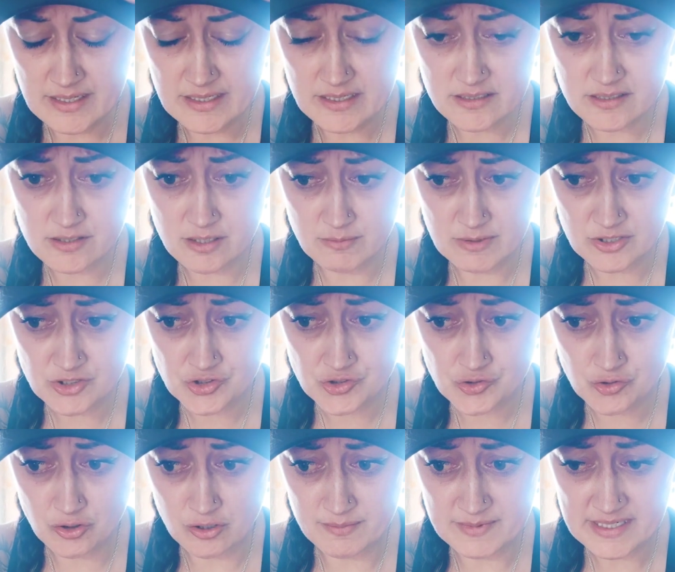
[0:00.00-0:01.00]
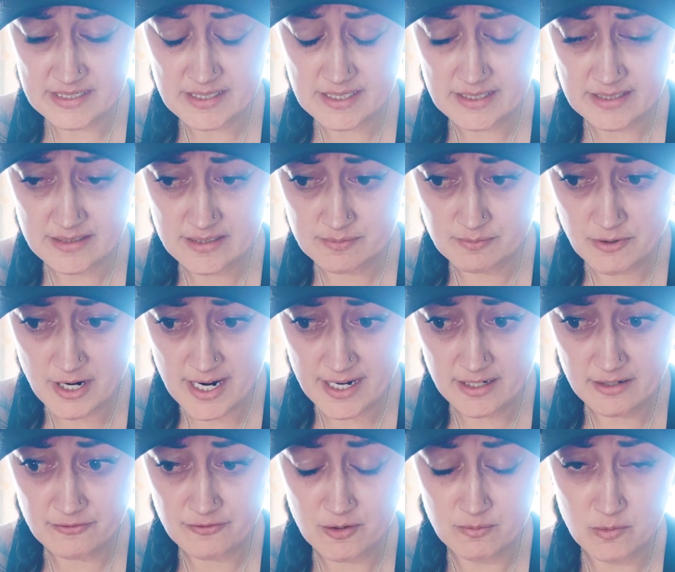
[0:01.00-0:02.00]
he had so much trauma to his
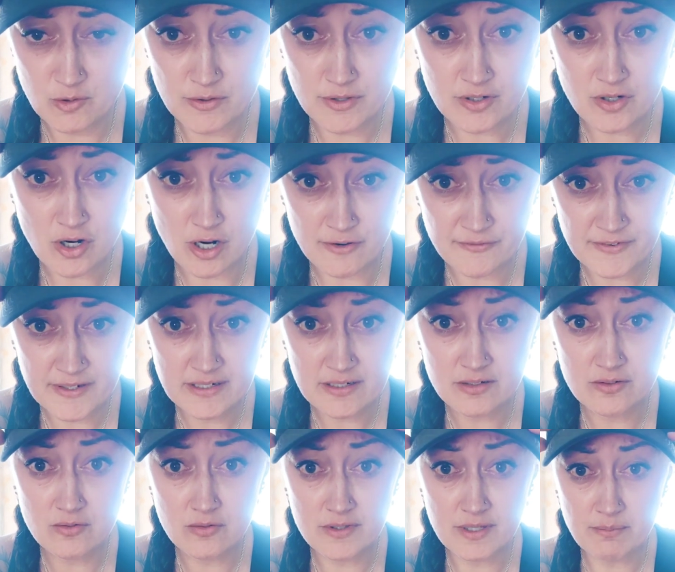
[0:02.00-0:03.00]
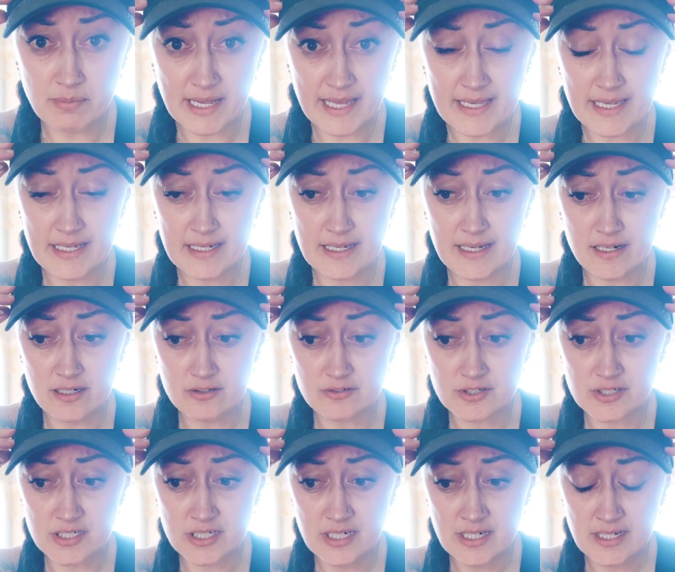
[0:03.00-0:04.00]
brain from all the coughing and all the blacking
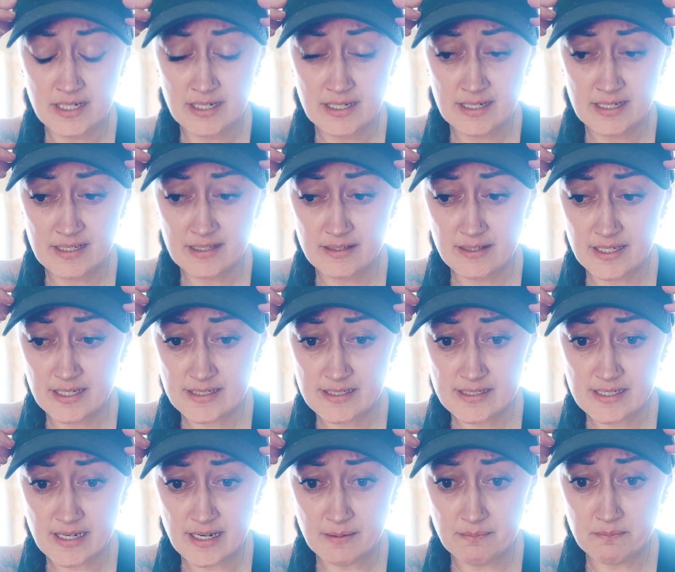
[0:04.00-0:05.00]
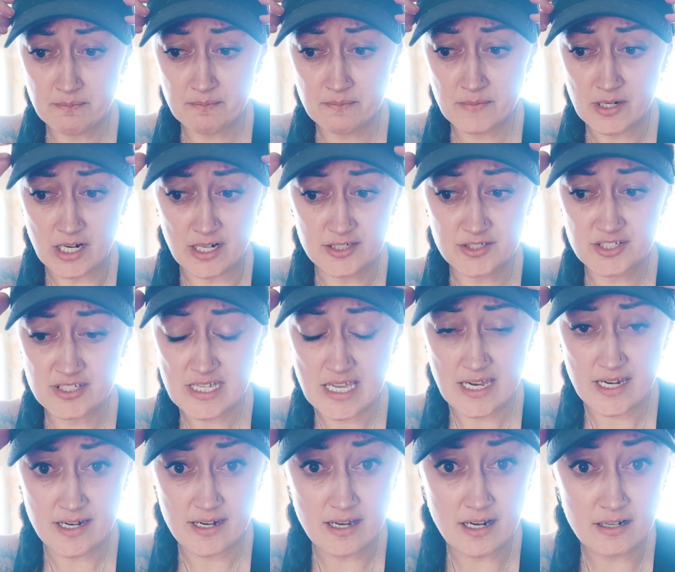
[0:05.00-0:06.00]
out that I just
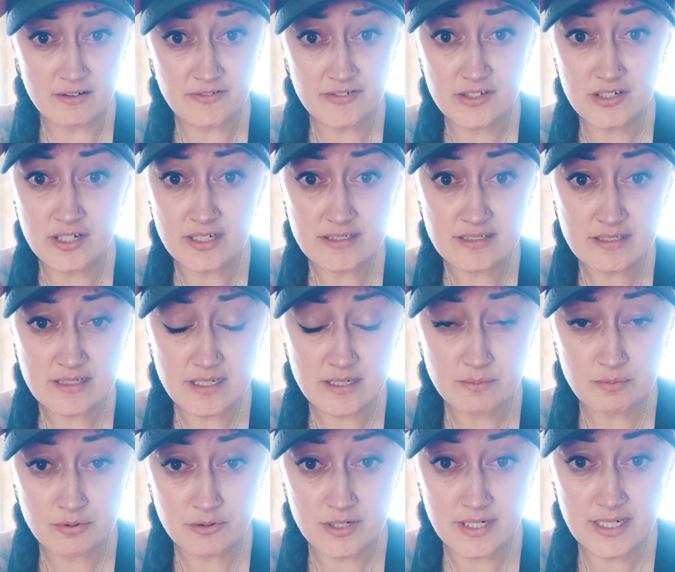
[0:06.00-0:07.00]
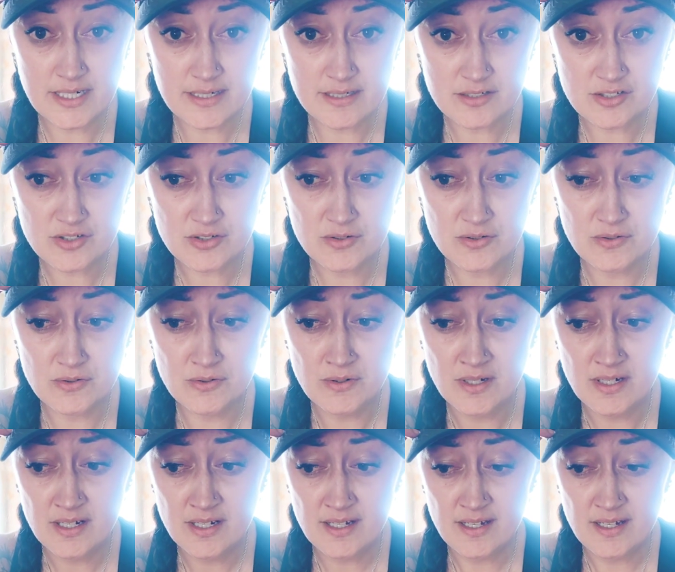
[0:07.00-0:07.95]
had enough. And I said a prayer to